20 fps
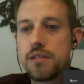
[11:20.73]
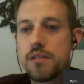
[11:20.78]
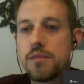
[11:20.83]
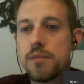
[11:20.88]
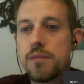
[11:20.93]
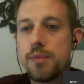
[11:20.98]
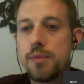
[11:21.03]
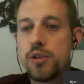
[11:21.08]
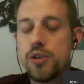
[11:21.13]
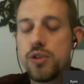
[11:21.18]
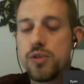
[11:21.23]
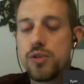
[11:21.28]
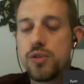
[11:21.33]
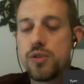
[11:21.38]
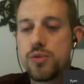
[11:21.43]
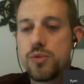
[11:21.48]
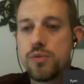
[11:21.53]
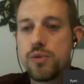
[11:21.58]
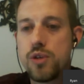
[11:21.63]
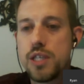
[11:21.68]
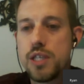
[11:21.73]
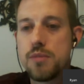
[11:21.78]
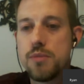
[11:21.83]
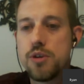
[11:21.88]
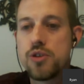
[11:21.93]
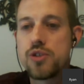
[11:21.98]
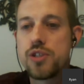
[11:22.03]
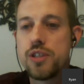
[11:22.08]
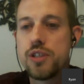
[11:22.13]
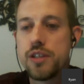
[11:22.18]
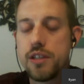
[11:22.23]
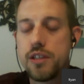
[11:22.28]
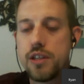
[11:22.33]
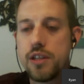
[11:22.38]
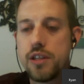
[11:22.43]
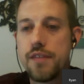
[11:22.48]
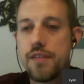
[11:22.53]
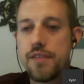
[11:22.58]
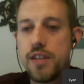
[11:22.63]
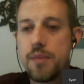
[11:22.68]
People lose range of motion in their
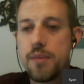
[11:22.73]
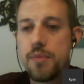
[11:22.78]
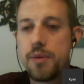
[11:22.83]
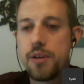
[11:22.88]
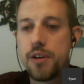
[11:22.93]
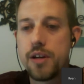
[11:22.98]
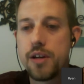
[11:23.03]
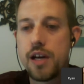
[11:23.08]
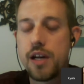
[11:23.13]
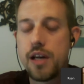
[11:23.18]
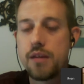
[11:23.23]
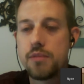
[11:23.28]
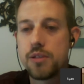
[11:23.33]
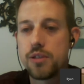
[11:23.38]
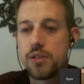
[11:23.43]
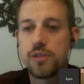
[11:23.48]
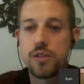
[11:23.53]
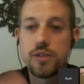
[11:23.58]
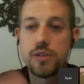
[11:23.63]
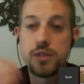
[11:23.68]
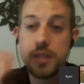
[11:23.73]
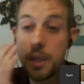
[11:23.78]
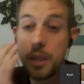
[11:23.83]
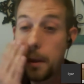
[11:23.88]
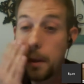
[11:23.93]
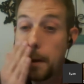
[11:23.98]
left hip and they're not able to rotate.